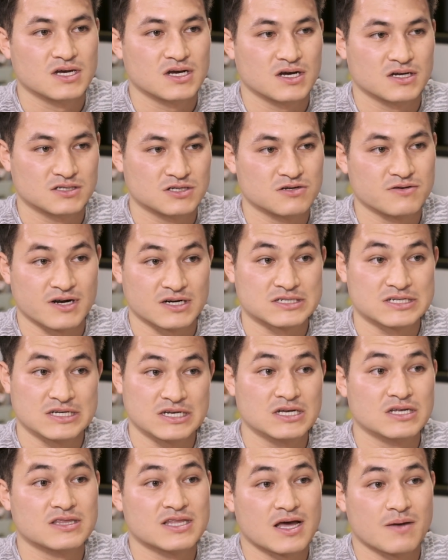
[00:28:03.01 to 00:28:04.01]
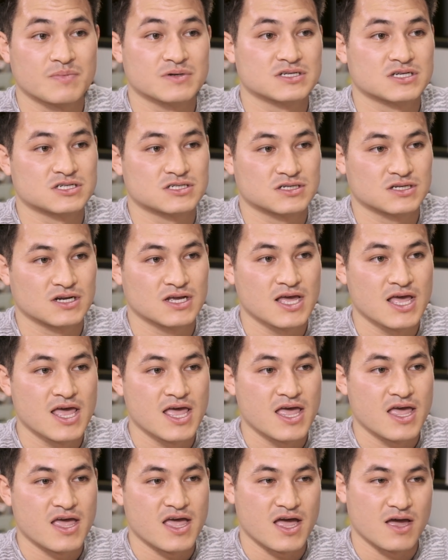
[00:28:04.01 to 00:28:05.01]
until you're actually in that position.
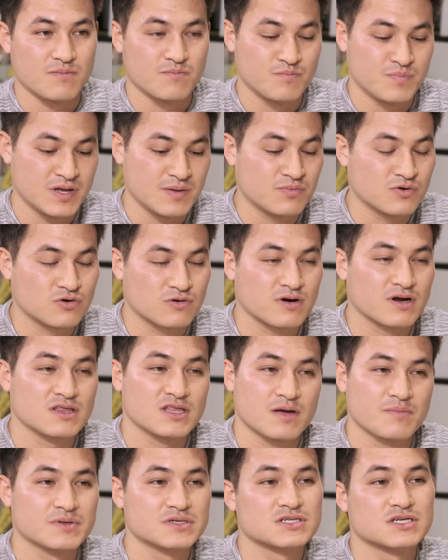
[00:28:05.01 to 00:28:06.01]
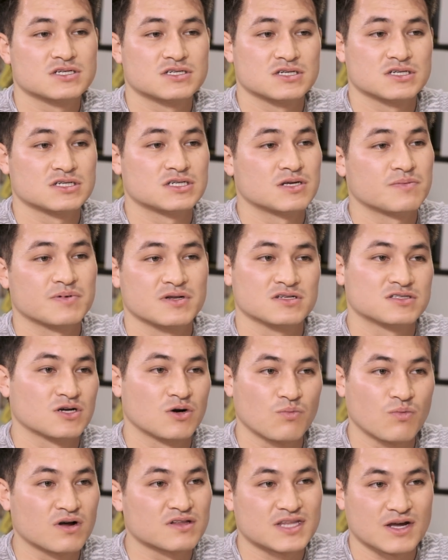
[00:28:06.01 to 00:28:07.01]
And people who are in that position typically
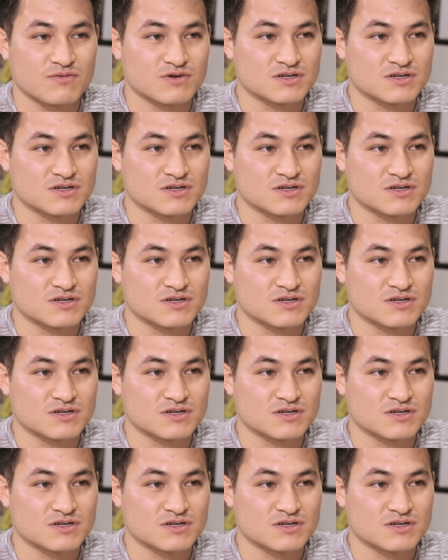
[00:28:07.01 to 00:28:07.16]
don't want that